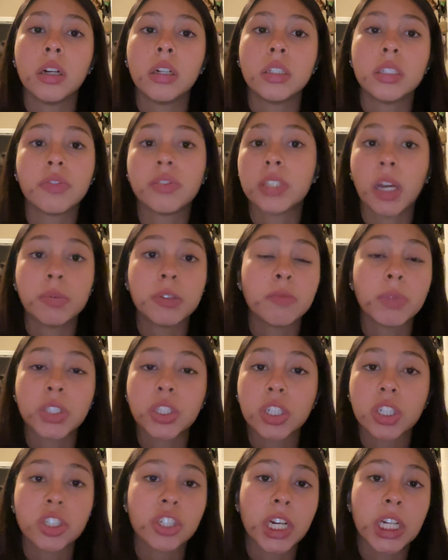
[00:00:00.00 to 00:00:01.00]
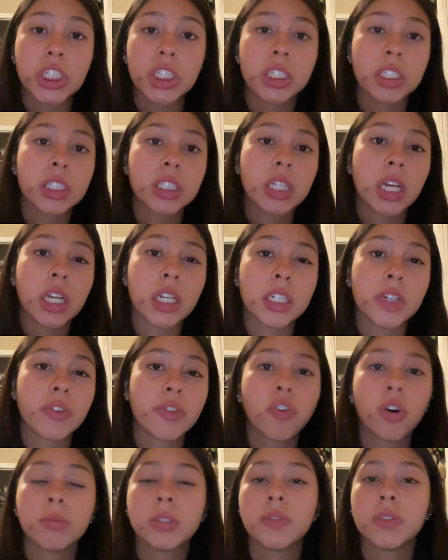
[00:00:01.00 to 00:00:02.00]
different types of muscular contractions, and
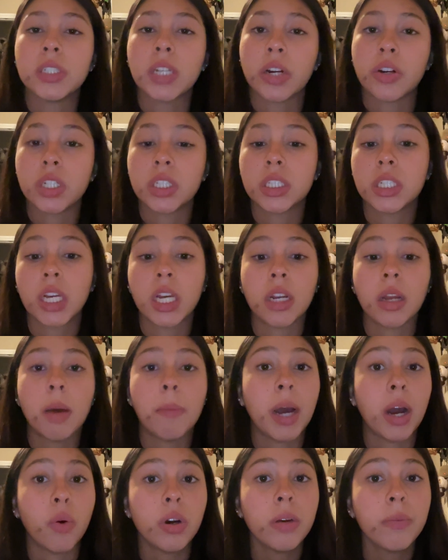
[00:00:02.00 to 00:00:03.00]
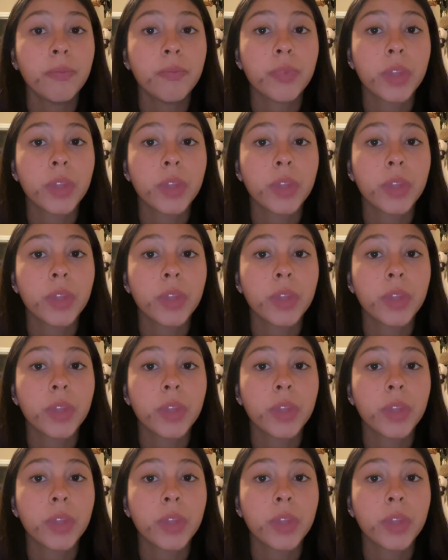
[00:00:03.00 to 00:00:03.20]
different forms of endurance and power.